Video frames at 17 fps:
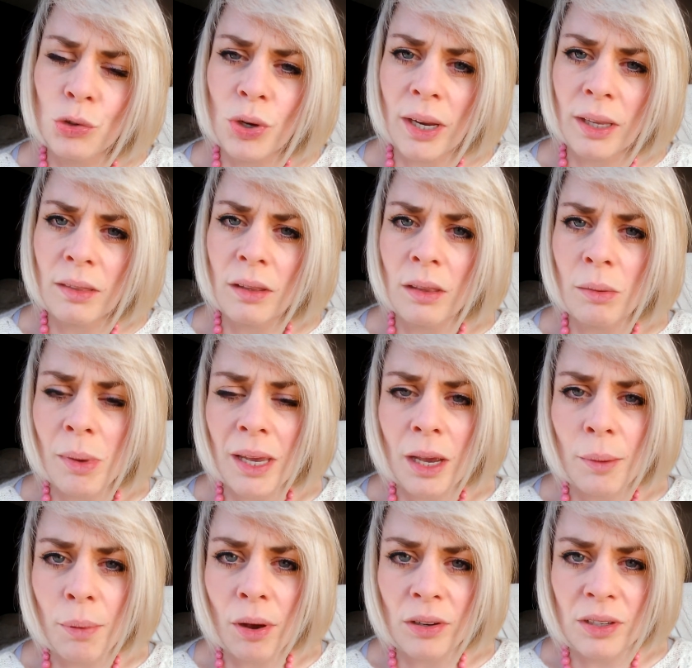trick that the
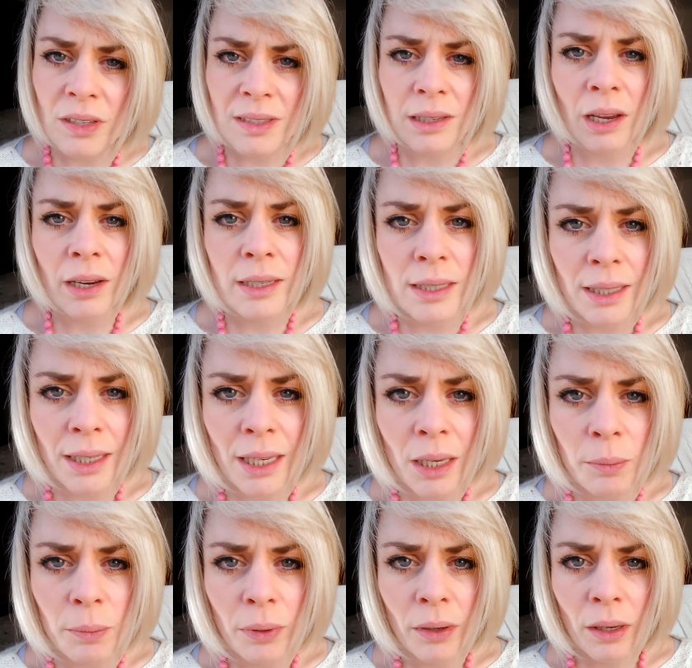makeup artists like to
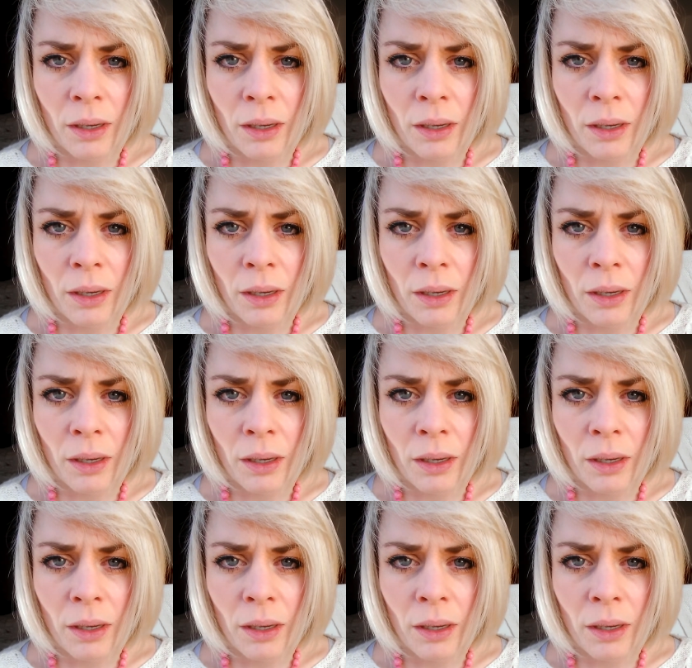keep